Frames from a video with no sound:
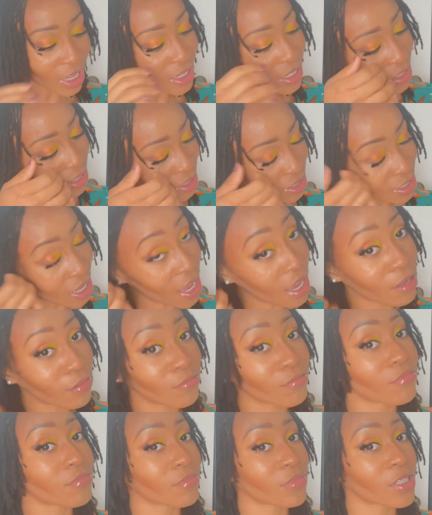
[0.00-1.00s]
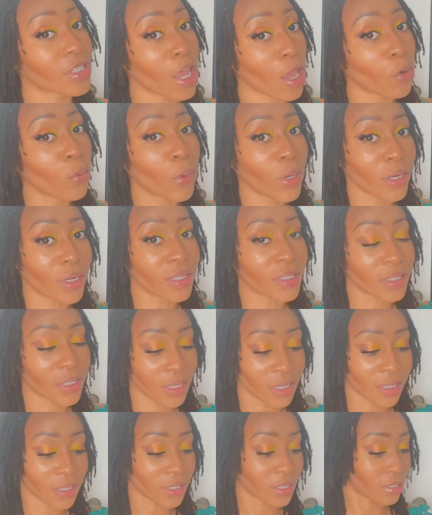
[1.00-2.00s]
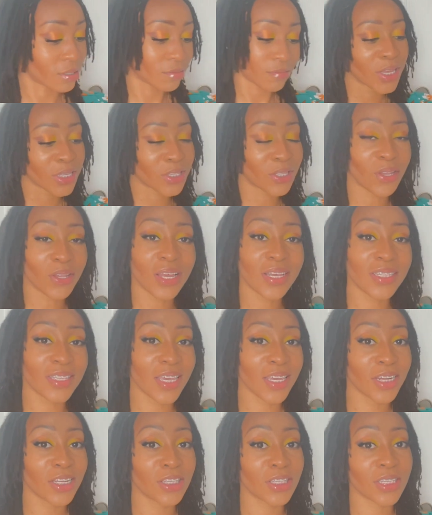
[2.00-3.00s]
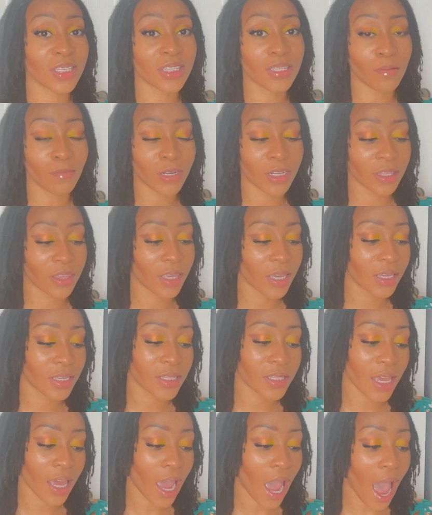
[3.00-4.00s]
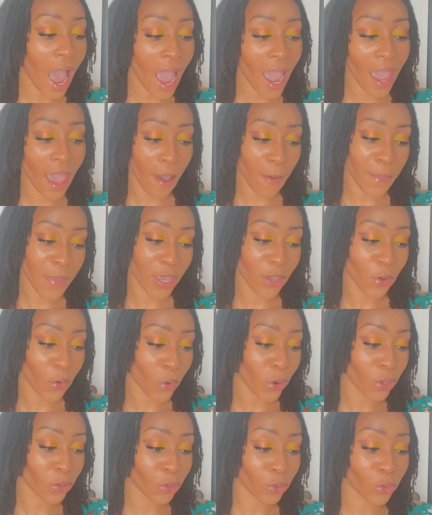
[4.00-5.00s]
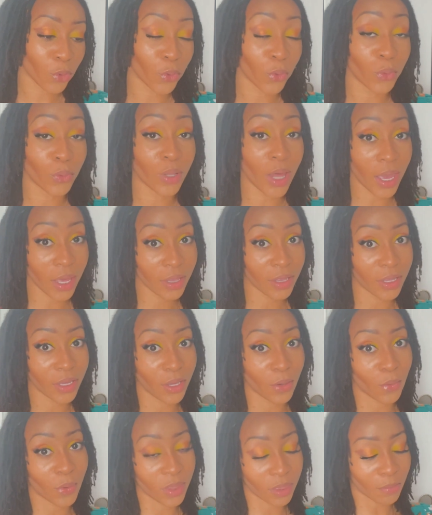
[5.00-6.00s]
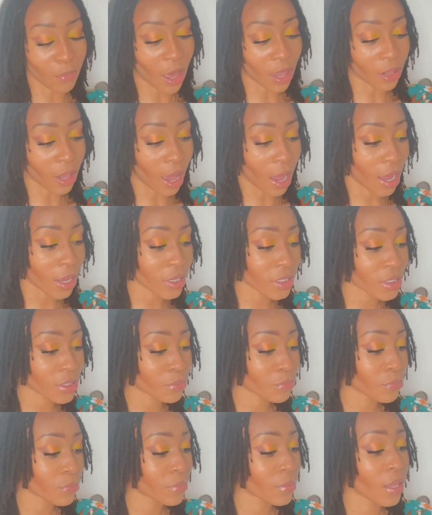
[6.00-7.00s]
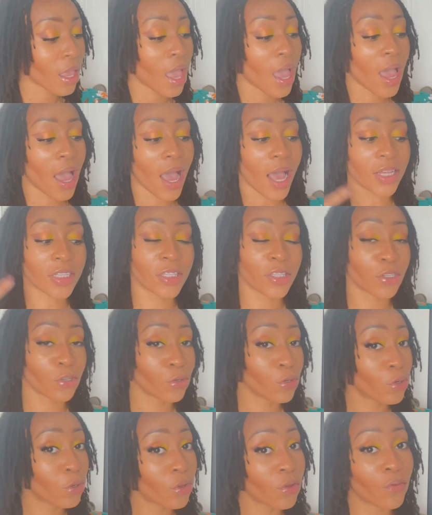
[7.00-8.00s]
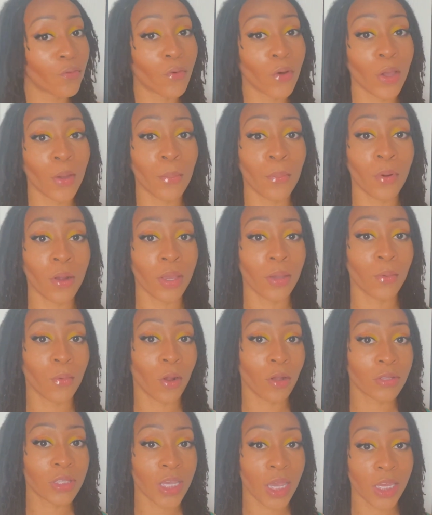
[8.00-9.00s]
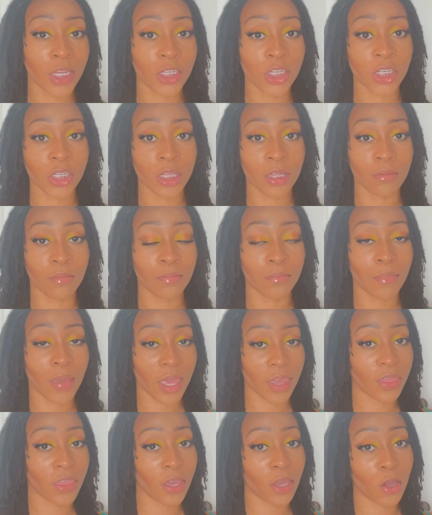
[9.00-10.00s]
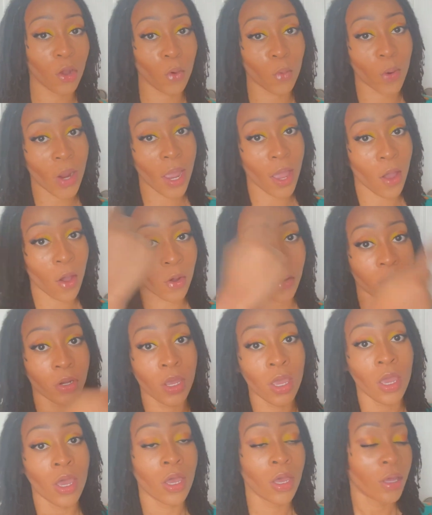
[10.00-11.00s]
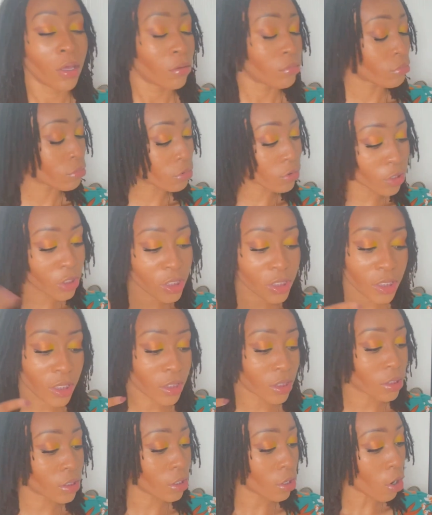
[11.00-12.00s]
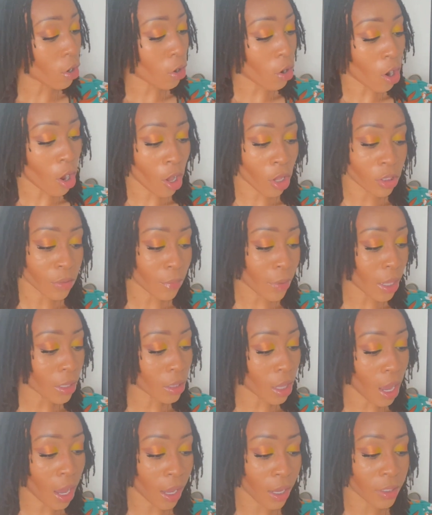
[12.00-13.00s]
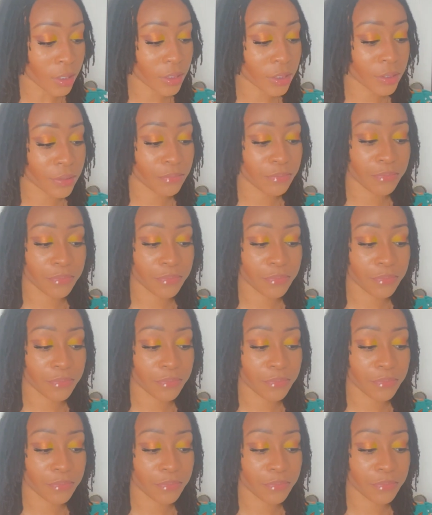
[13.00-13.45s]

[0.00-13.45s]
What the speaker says: Stay with it, sis. So let's get into some of the things that I have been going through lately with my locks. I still do the 4-point rotation method around 360 on all of my locks.